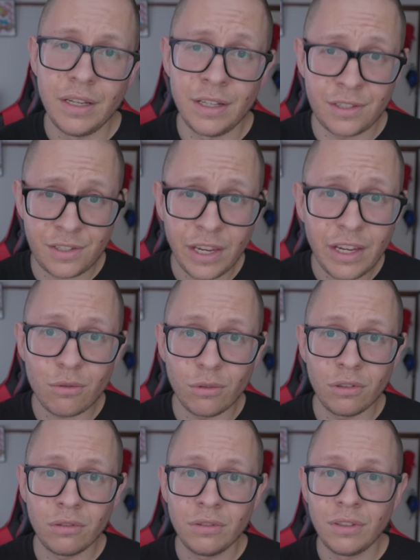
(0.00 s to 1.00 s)
Its
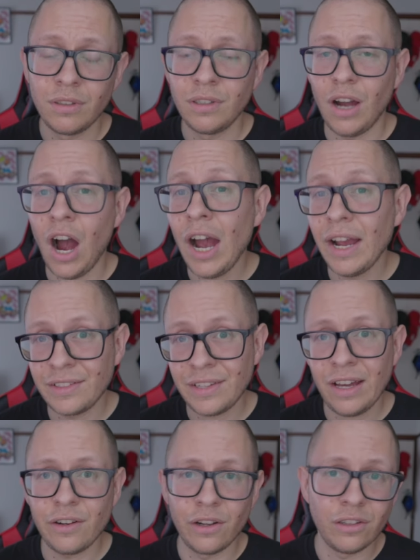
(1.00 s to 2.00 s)
sequel irons
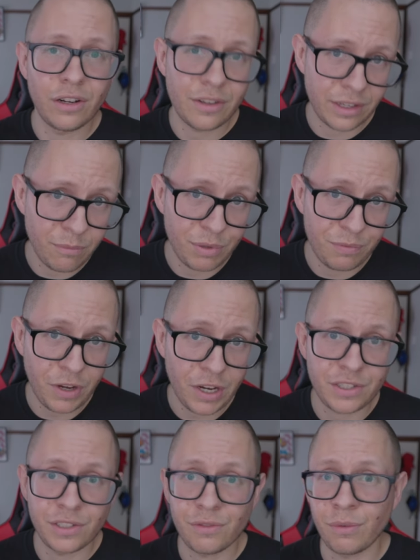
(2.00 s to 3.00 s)
out a lot of the
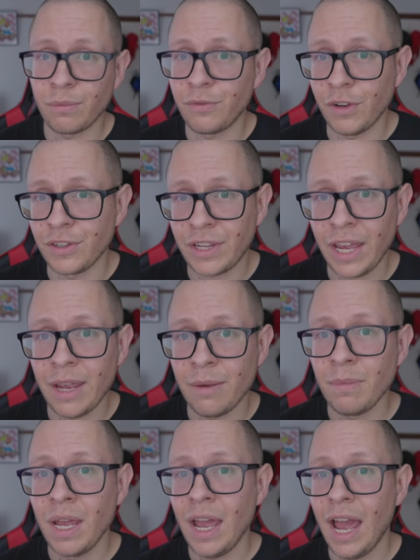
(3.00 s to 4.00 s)
imperfections from the first game,
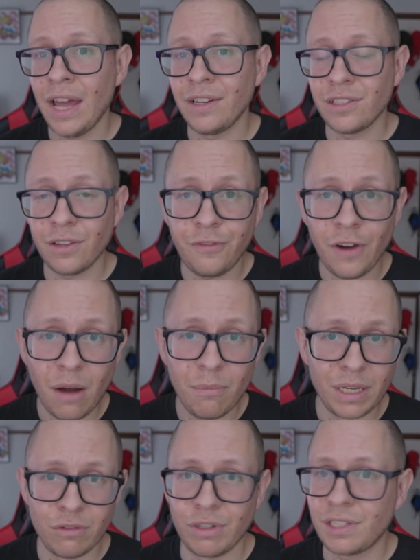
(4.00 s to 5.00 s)
and is a far
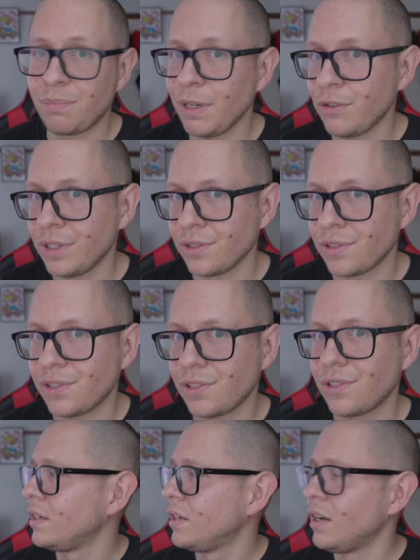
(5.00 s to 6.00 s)
better
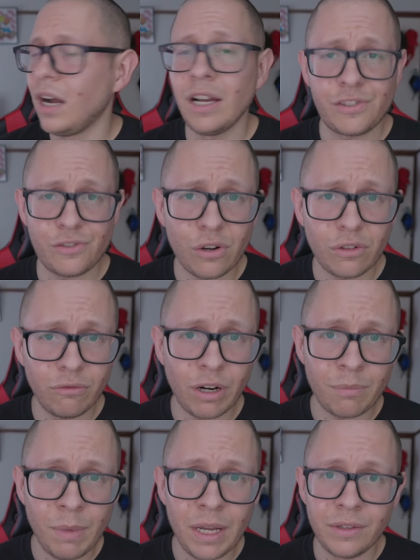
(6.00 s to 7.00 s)
experience. I strongly
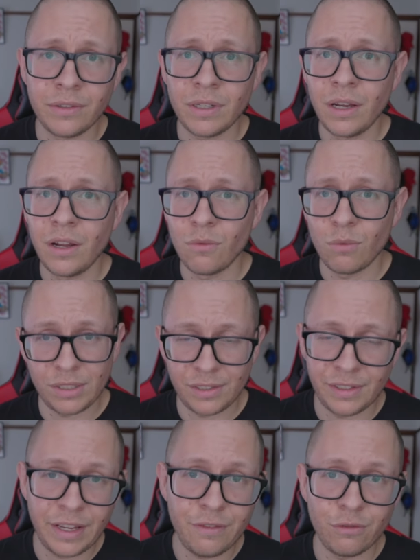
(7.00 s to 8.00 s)
recommend
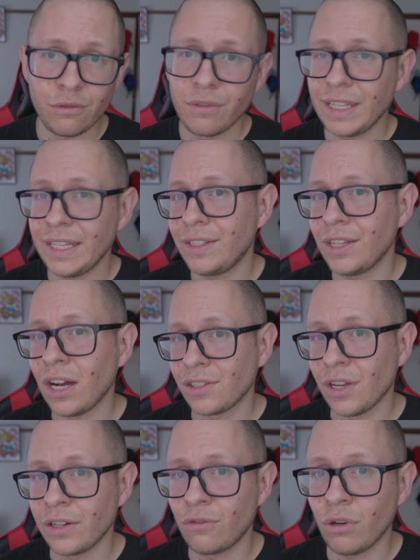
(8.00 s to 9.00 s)
Resident Evil The Dark
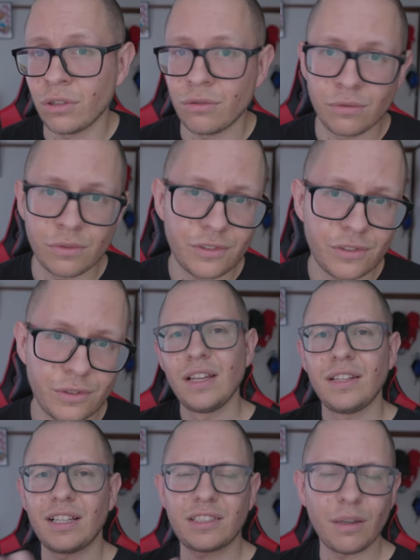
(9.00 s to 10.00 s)
Side Chronicles.
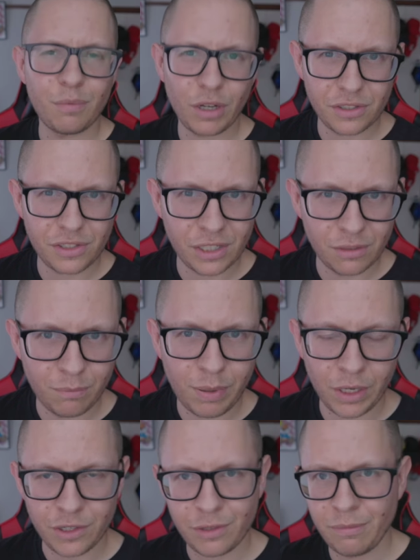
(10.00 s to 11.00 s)
Next up, we got Sin and
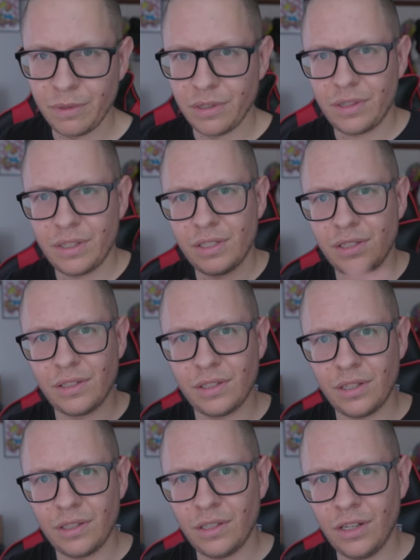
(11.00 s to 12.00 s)
Punishment. This is
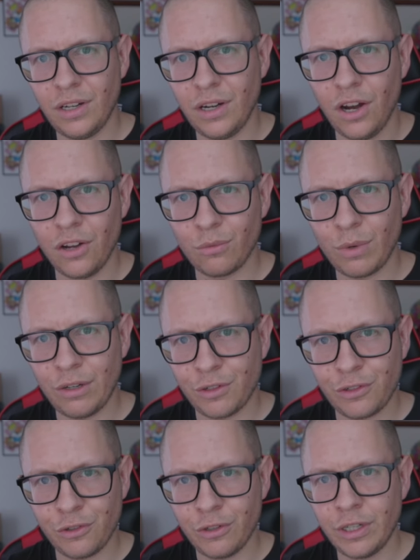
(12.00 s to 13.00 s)
another on-rail
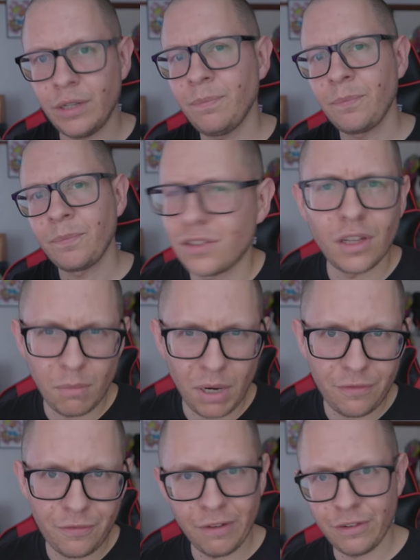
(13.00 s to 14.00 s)
shooter. It's not
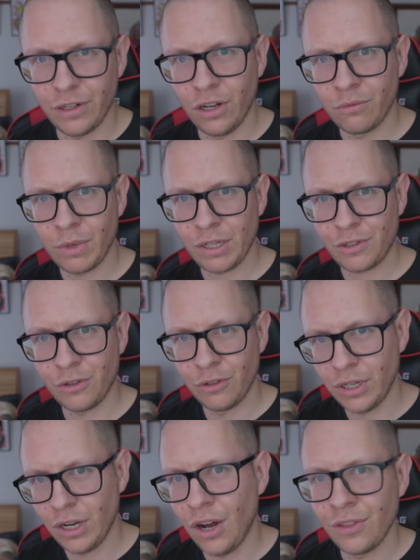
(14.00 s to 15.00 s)
my favourite on-rail
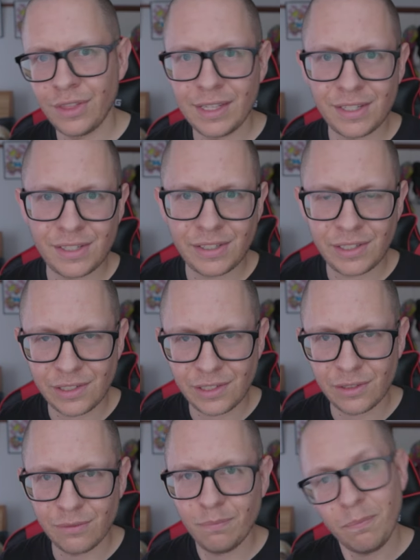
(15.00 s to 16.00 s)
shooter on this
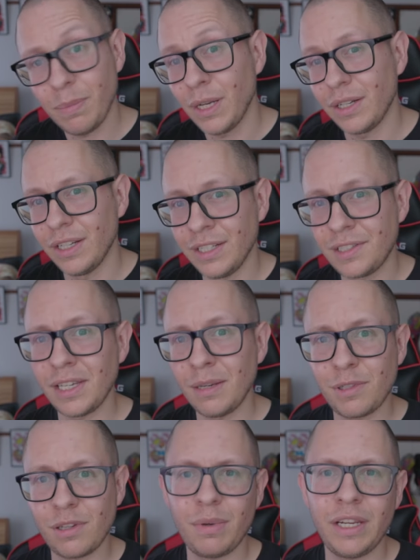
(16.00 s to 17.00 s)
system, but it
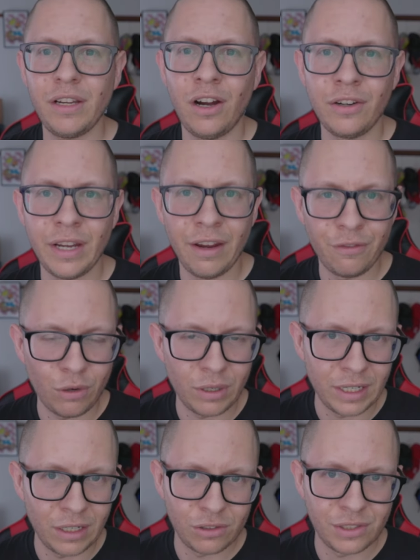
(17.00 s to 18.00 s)
seems to be on
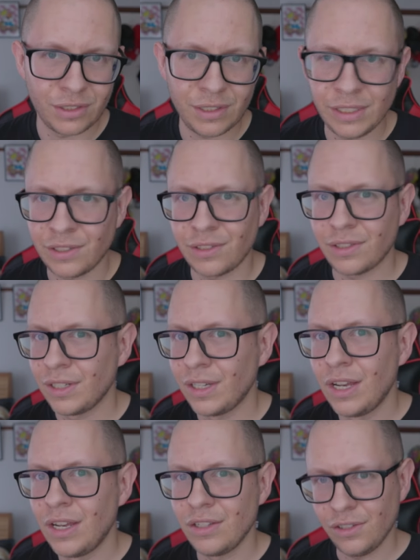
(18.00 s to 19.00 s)
everyone else's list.
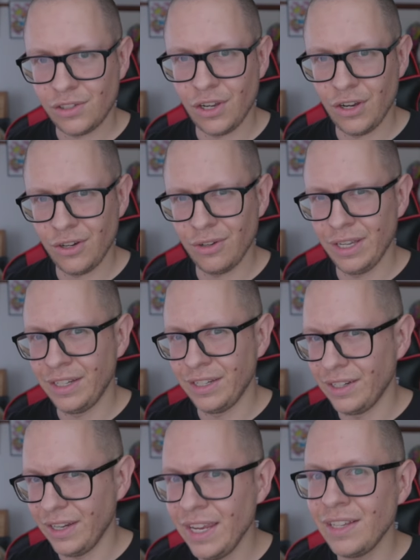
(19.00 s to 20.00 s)
So it
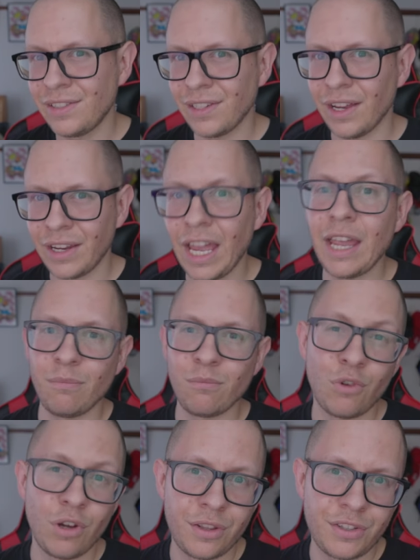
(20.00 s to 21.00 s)
is a game
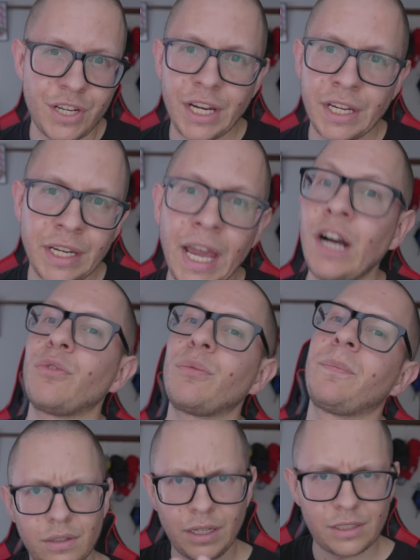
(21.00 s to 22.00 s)
worth checking out.
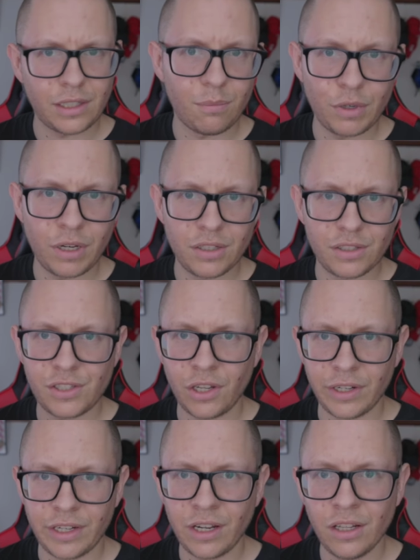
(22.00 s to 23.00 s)
Next up, we got
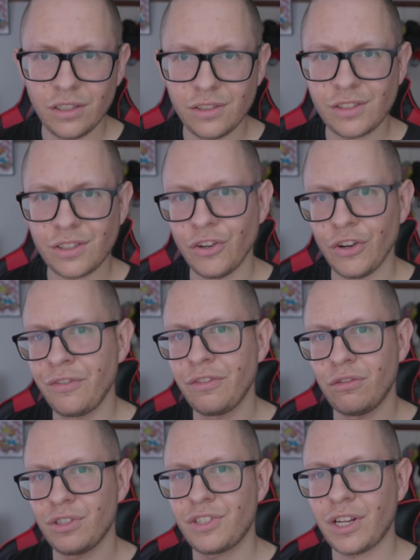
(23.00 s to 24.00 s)
Sonic Colors. So if
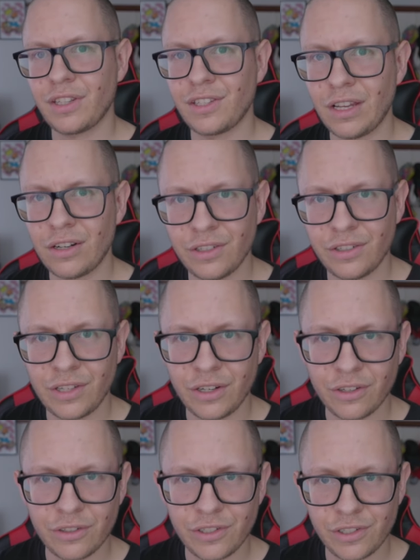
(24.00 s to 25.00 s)
you want to check this out on a
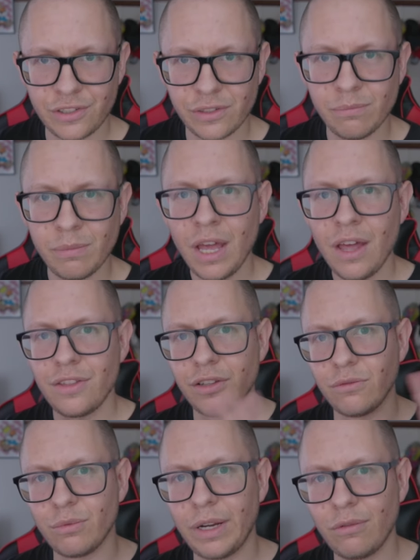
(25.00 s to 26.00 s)
Nintendo system,
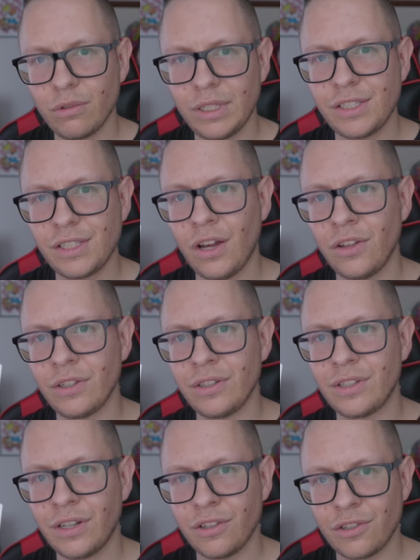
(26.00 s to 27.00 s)
the re-release on the
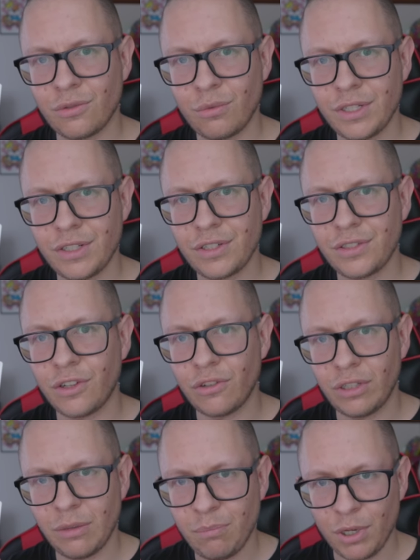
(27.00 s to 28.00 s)
Nintendo Switch
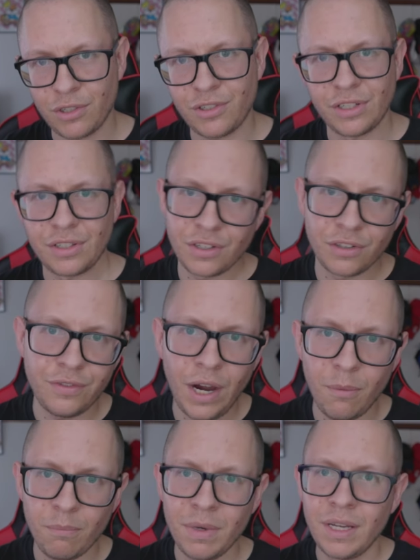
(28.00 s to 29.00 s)
totally botched itself up.